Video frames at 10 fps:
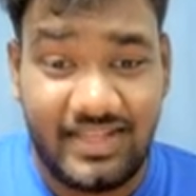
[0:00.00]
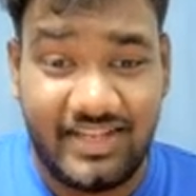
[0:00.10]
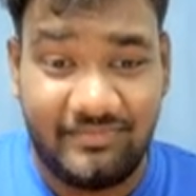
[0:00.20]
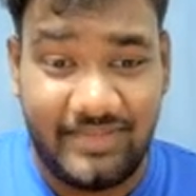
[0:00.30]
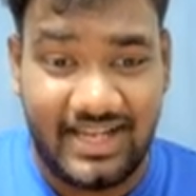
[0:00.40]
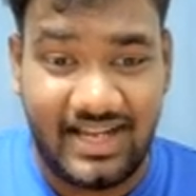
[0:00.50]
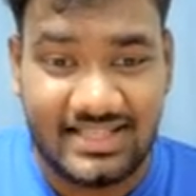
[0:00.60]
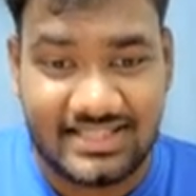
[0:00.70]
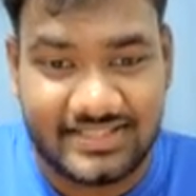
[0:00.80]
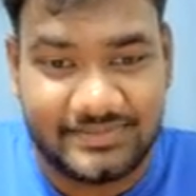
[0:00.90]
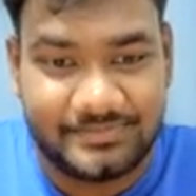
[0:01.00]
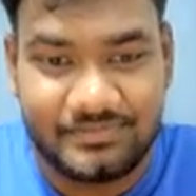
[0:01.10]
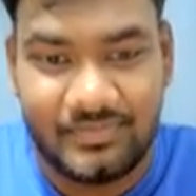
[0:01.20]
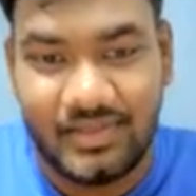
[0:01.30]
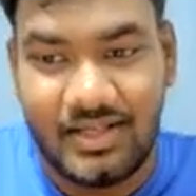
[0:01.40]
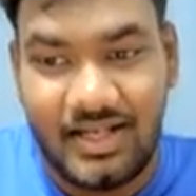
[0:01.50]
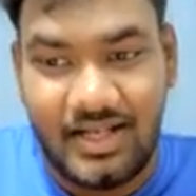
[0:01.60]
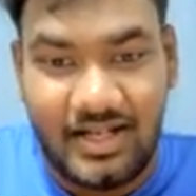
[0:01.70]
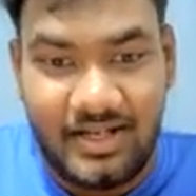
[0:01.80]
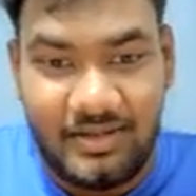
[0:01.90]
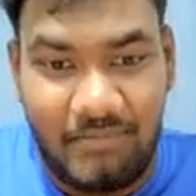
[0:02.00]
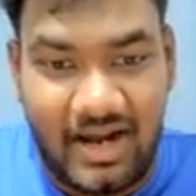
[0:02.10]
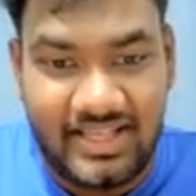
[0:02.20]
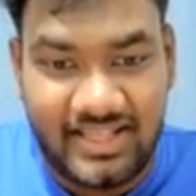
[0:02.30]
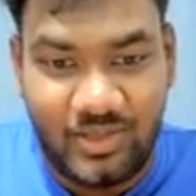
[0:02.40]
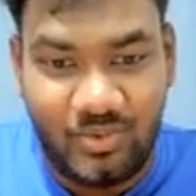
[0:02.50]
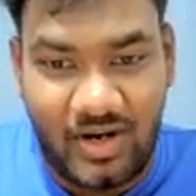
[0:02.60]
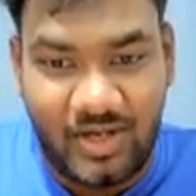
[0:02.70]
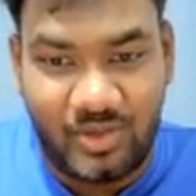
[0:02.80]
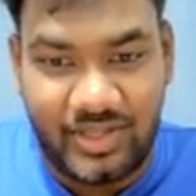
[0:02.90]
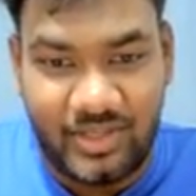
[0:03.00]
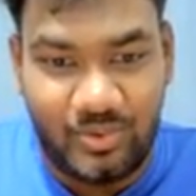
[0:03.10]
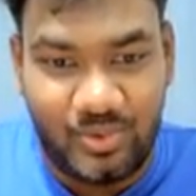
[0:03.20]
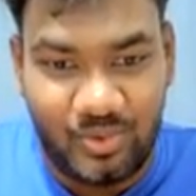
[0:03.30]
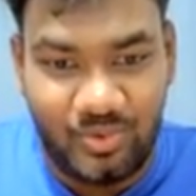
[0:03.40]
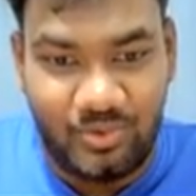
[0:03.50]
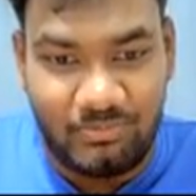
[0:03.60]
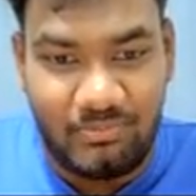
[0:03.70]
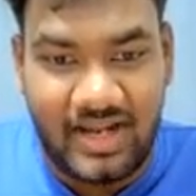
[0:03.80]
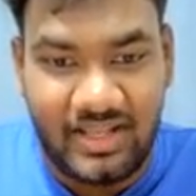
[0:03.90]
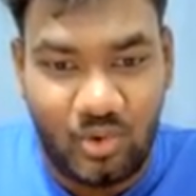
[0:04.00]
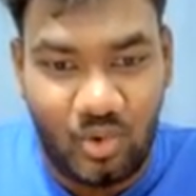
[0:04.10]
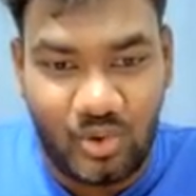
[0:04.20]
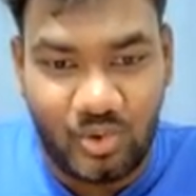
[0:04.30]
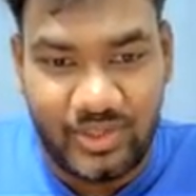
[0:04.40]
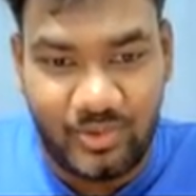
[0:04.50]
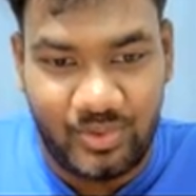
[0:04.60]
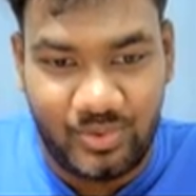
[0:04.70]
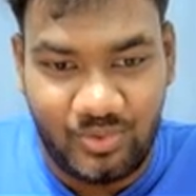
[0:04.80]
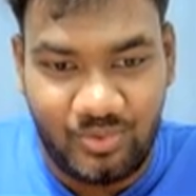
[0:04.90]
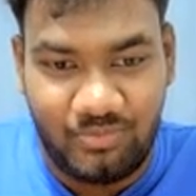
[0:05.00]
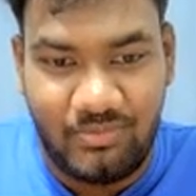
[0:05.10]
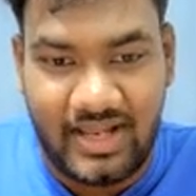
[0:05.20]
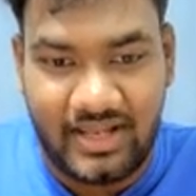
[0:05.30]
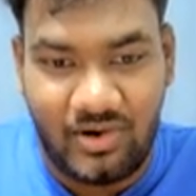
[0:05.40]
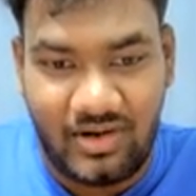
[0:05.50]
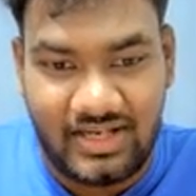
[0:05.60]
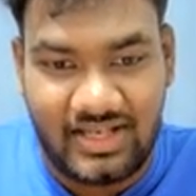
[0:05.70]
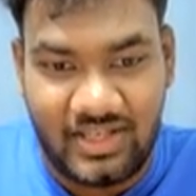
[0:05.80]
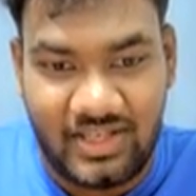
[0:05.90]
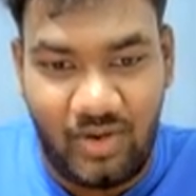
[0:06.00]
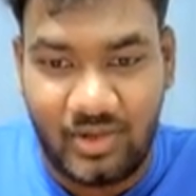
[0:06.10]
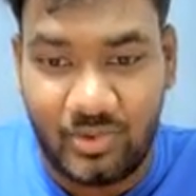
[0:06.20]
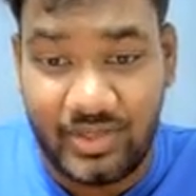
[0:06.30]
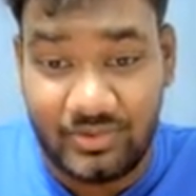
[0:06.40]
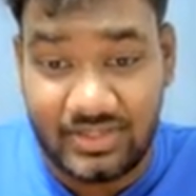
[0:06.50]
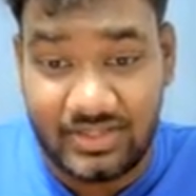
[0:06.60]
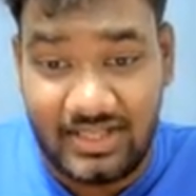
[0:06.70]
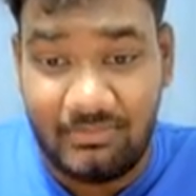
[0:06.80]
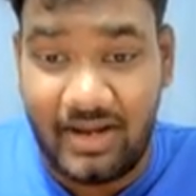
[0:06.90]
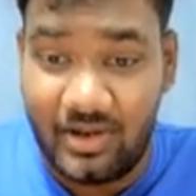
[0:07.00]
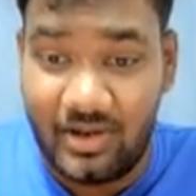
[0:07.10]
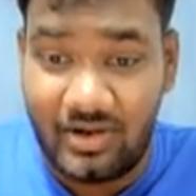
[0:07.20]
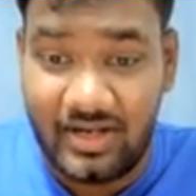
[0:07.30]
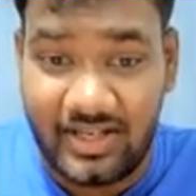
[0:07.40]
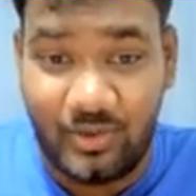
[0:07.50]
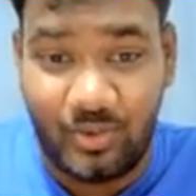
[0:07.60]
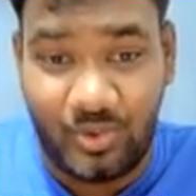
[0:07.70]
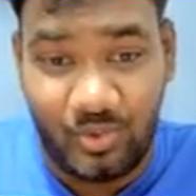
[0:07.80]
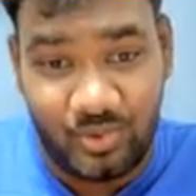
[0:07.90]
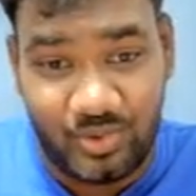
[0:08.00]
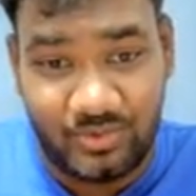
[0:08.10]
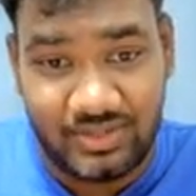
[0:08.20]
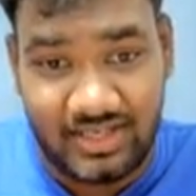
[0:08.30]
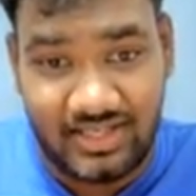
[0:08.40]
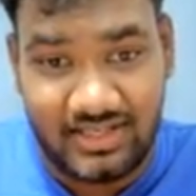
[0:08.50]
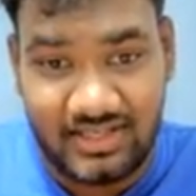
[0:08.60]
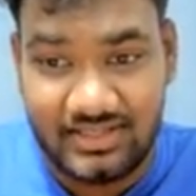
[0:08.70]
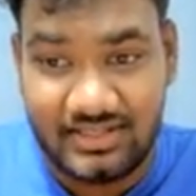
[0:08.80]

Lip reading: Give me an answer. Buy Q1 to Q2, buy O to Q2, buy quantity Q1 to Q3, buy quantity Q2 to Q3,